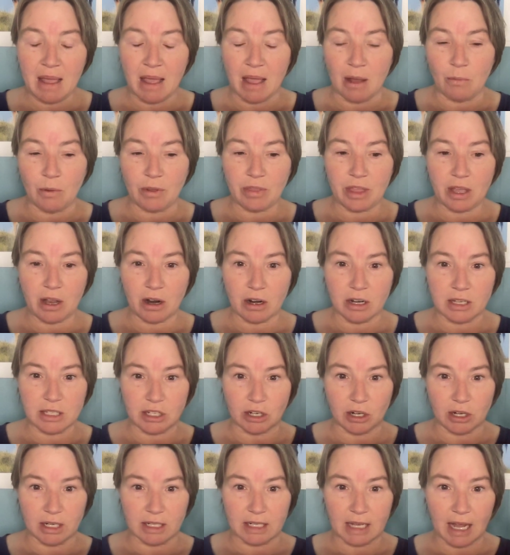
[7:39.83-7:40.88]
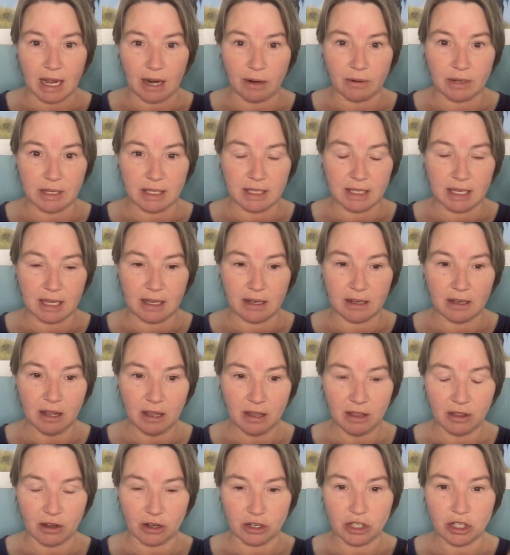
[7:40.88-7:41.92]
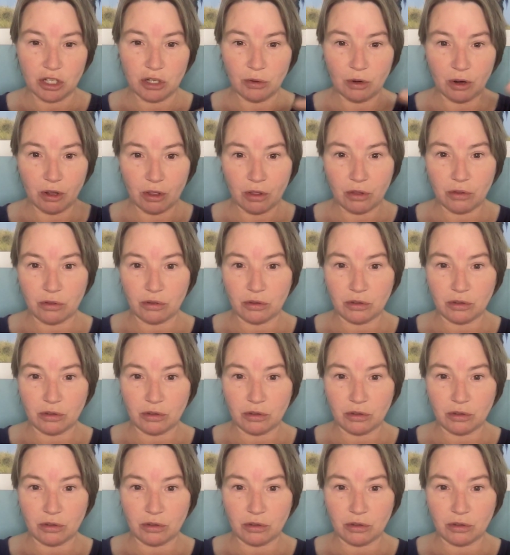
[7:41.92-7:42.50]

And what they are is they're a tyrosine. They're two or th